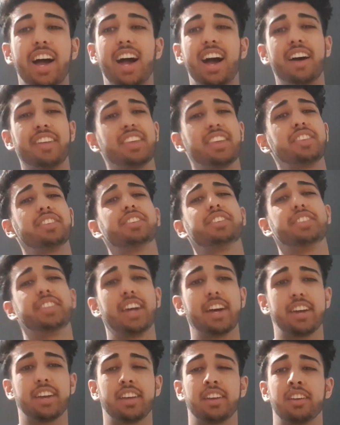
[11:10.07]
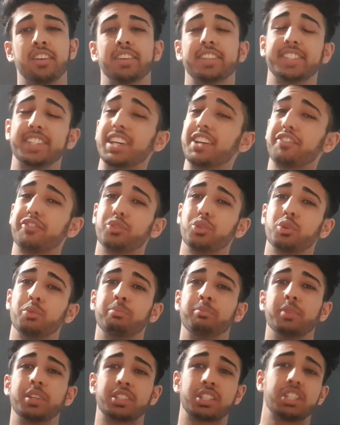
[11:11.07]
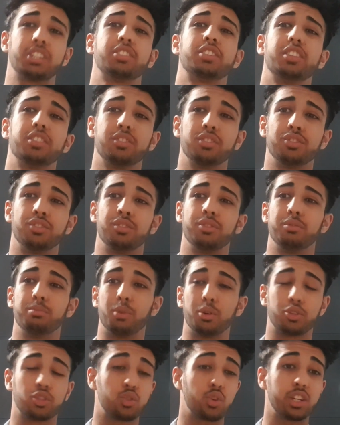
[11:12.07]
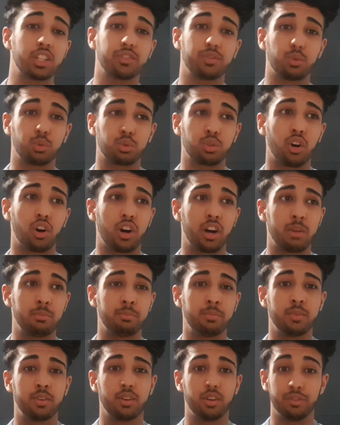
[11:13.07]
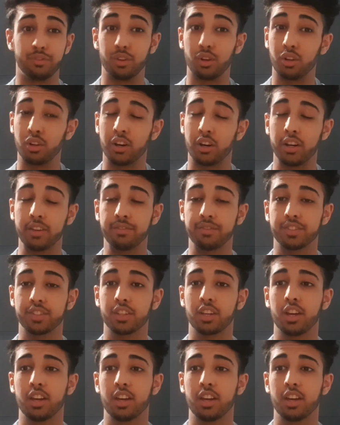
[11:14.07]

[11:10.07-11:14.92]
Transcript: At the end of the day, sixth form is considered the most stressful time of your lives.